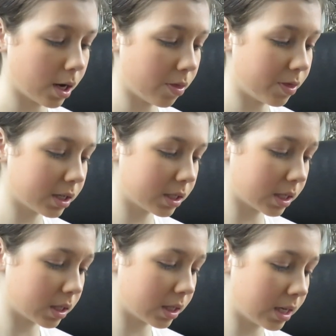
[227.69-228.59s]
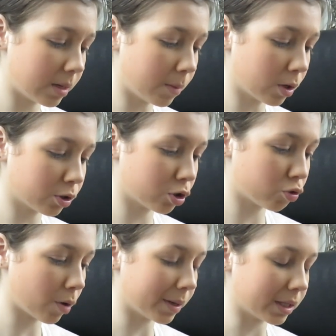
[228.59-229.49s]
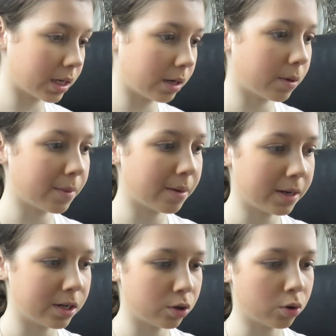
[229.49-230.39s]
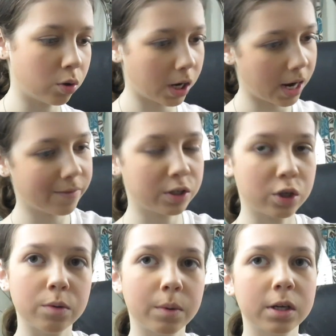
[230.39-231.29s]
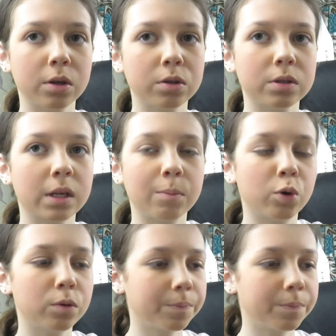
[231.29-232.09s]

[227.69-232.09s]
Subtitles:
And this is the Master Strobing Stick by Maybelline New York. I have it too, but I don't use it anymore.